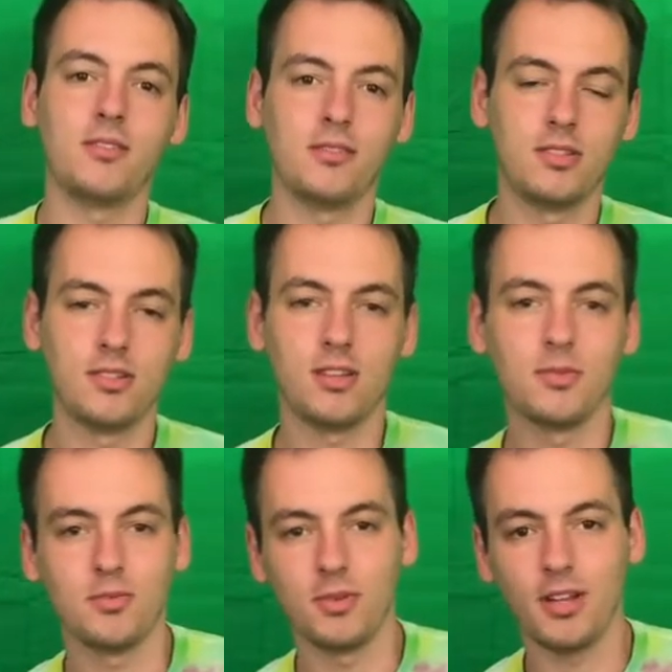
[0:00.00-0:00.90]
just comes
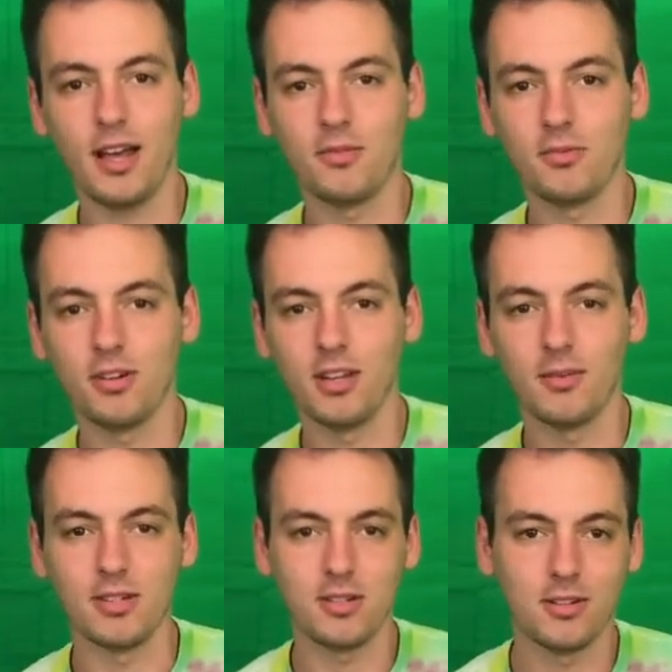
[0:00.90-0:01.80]
from a Latin word that
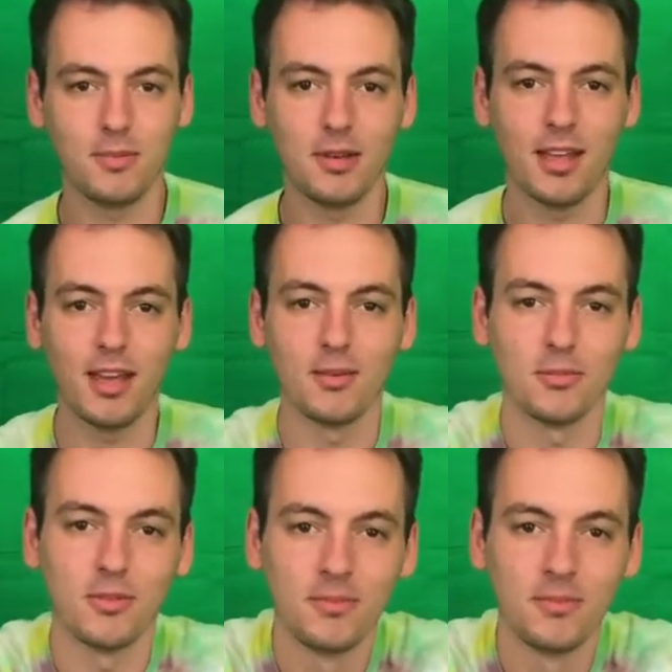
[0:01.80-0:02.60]
means creeping animal.